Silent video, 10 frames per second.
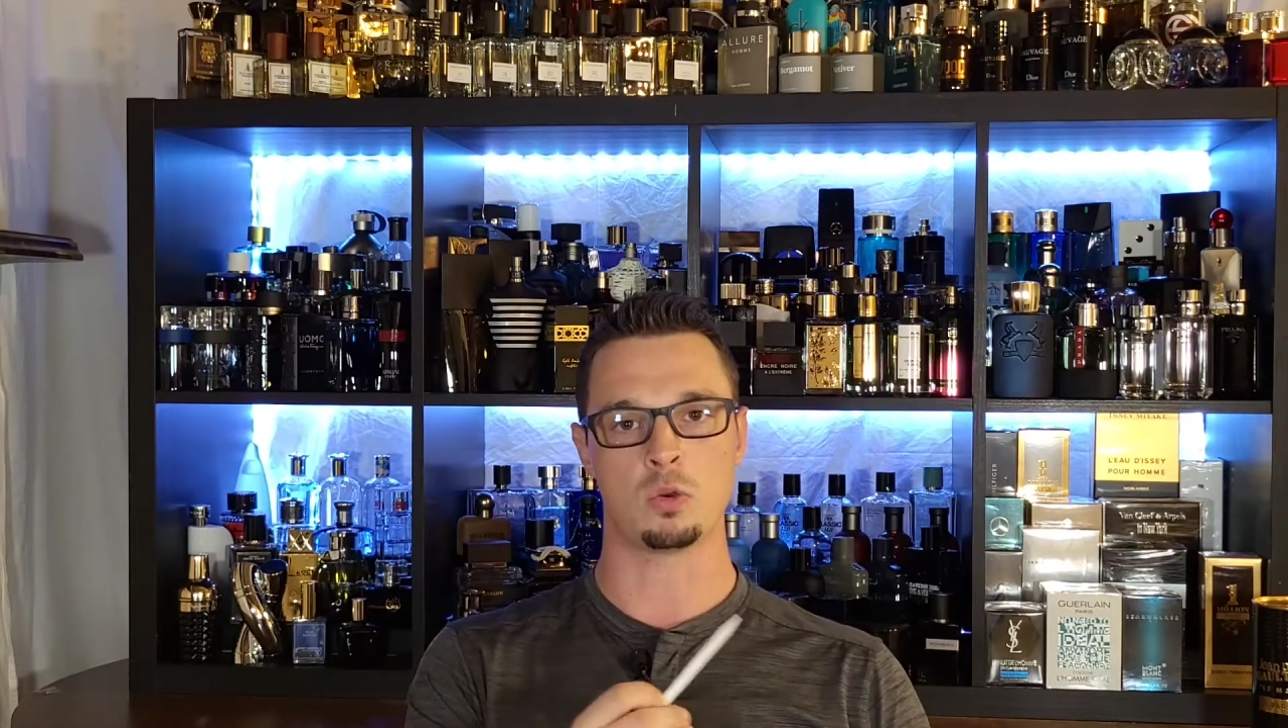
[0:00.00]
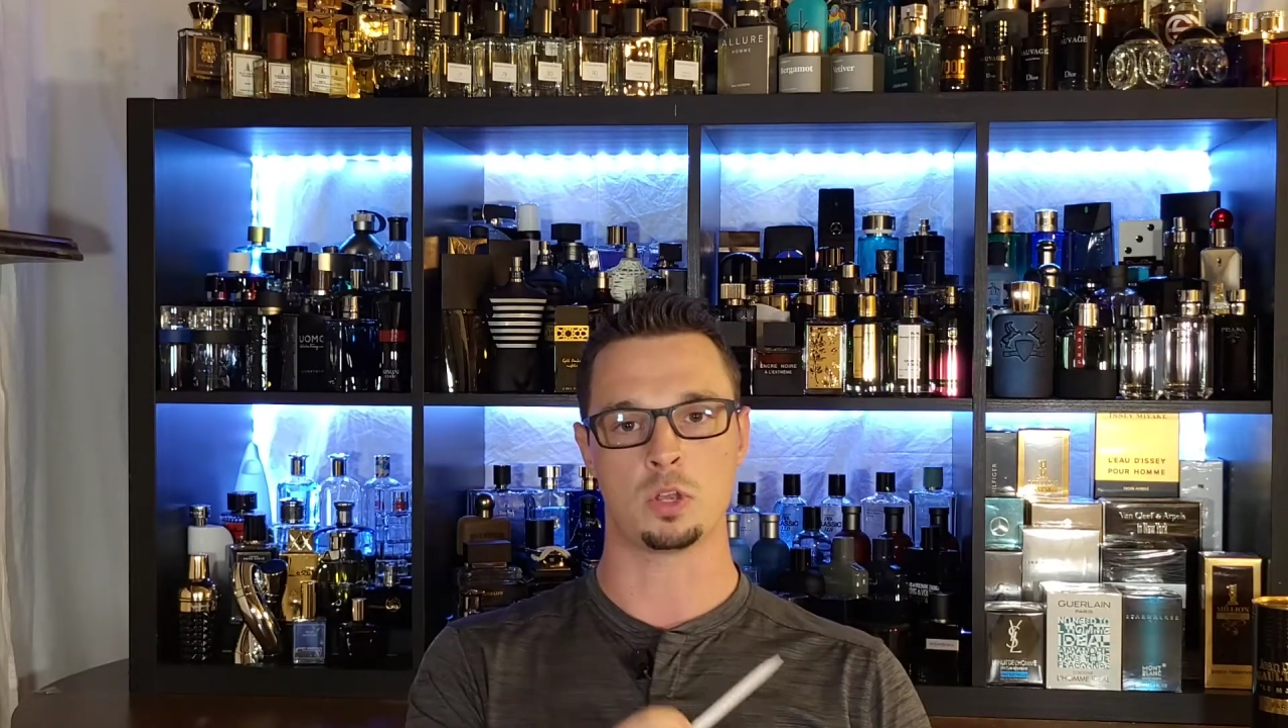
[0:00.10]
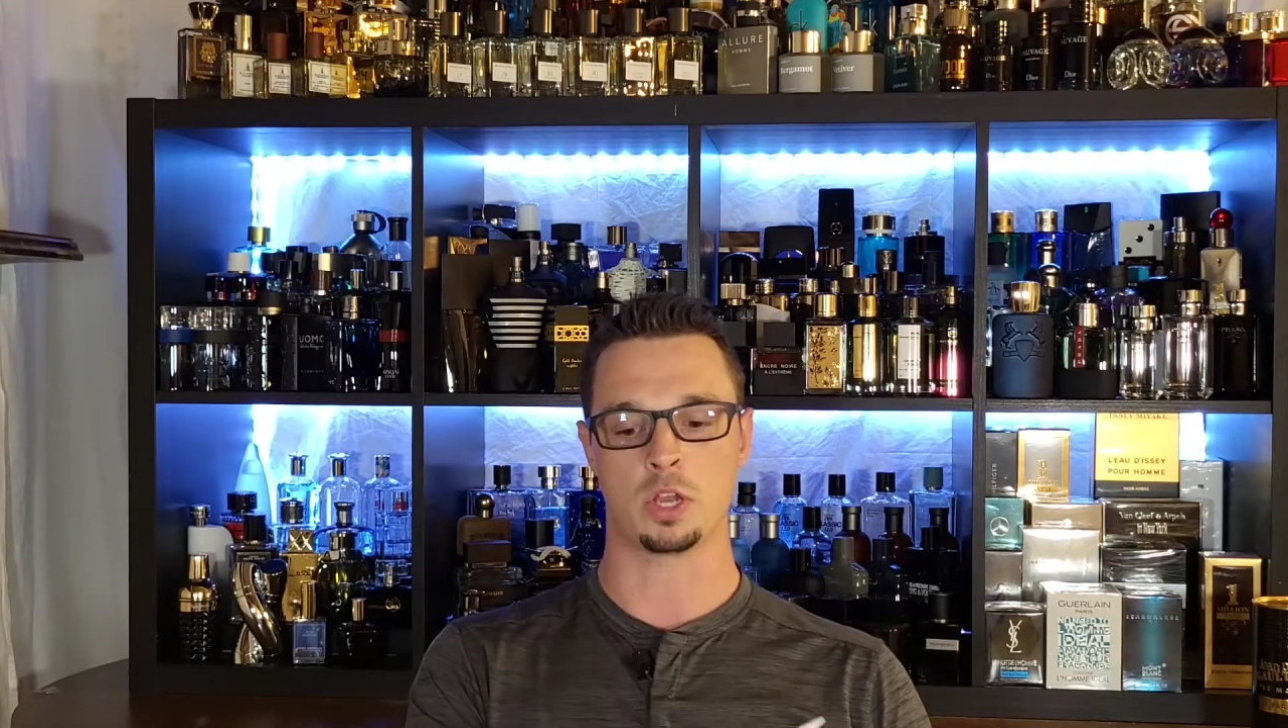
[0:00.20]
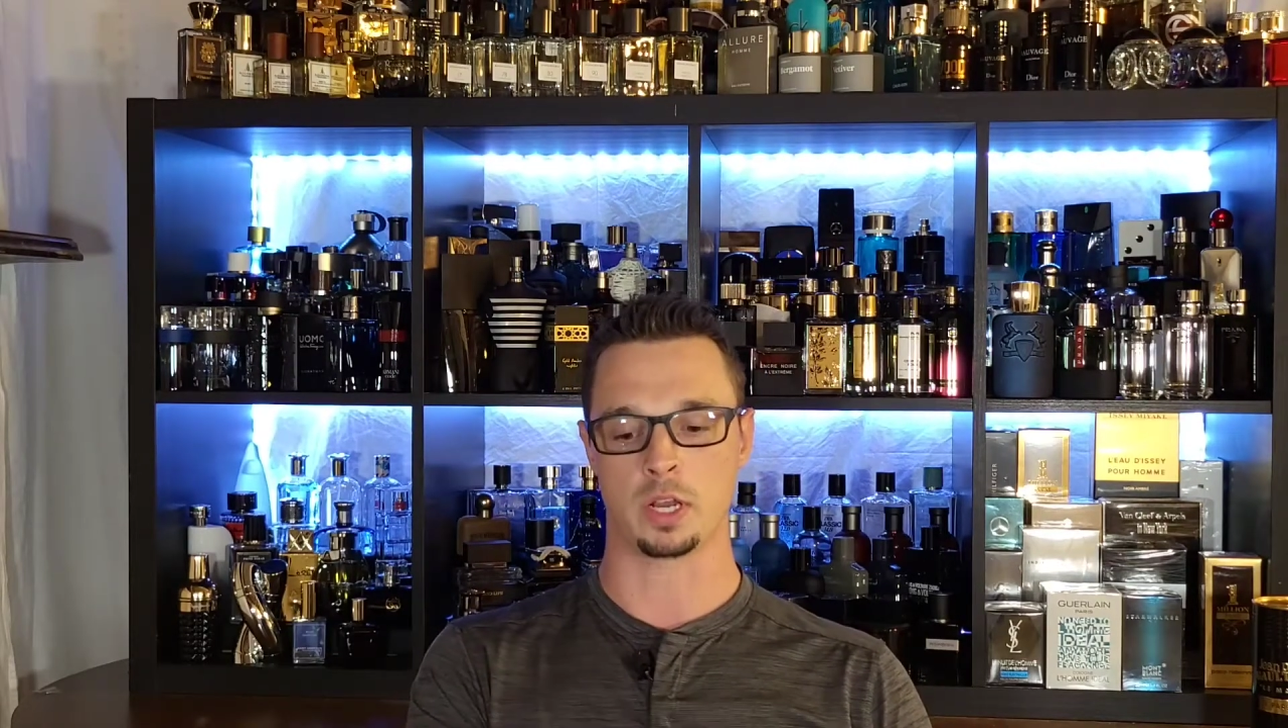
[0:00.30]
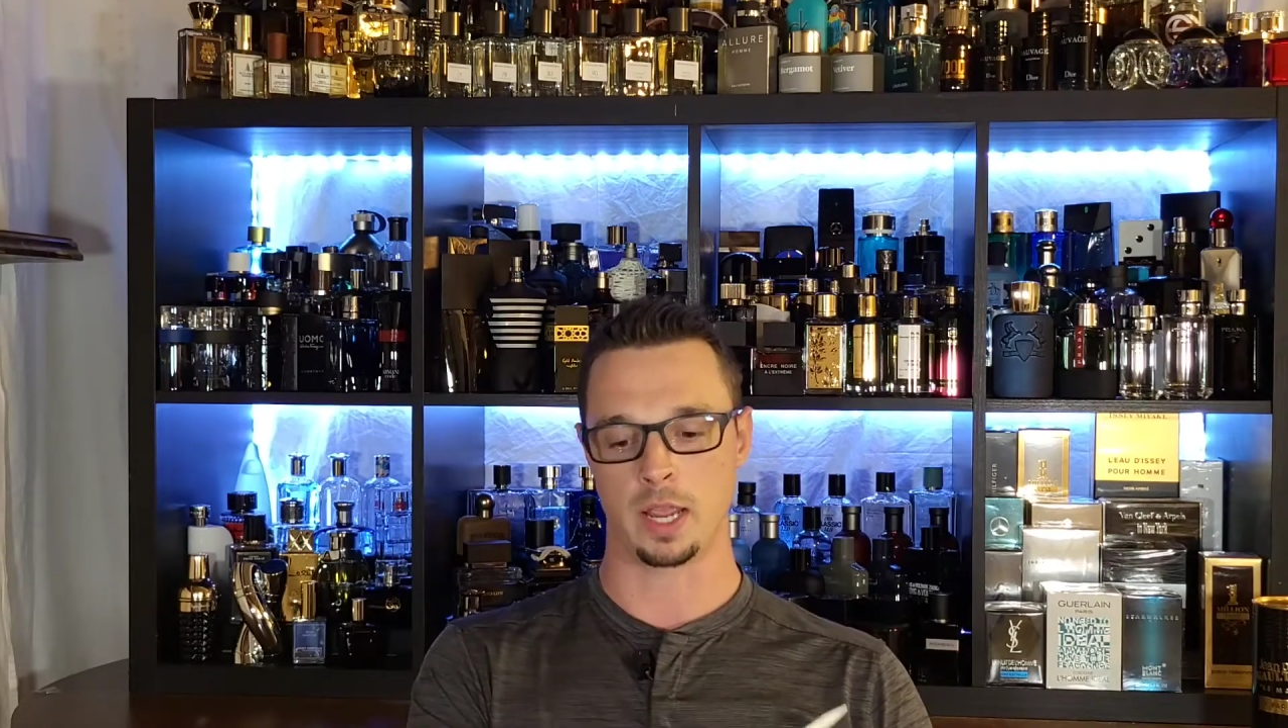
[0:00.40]

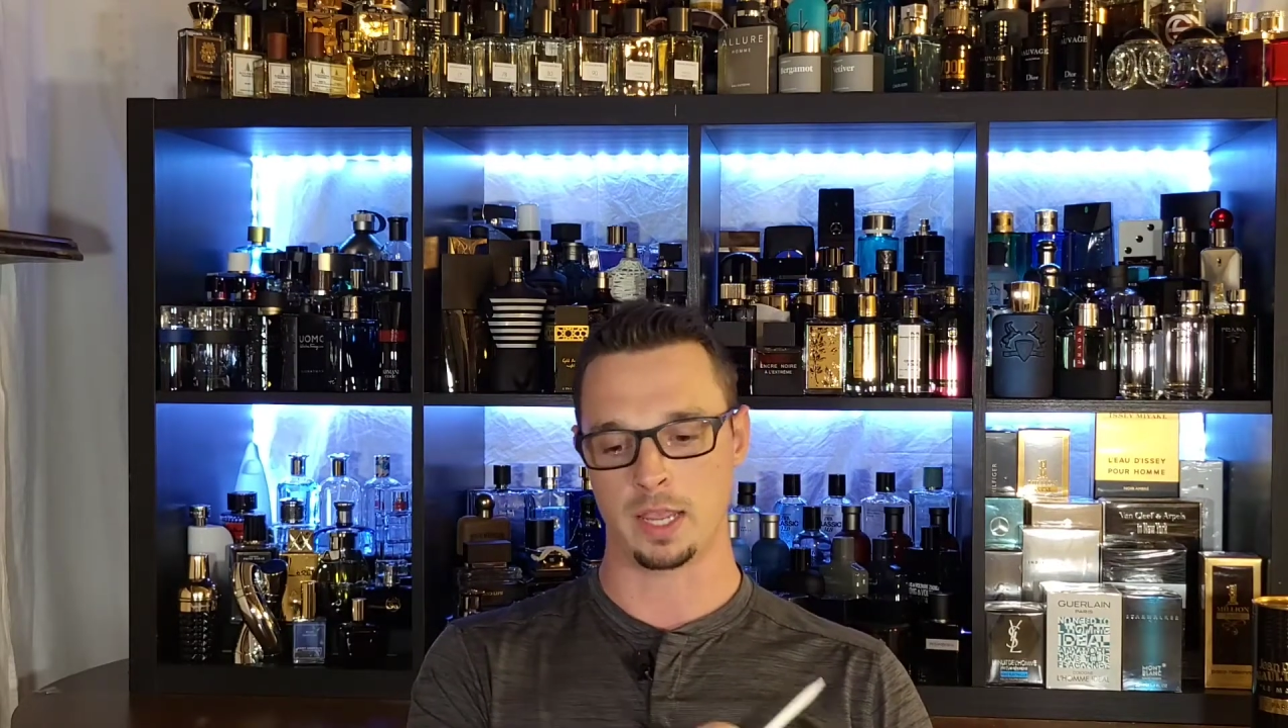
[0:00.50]
good.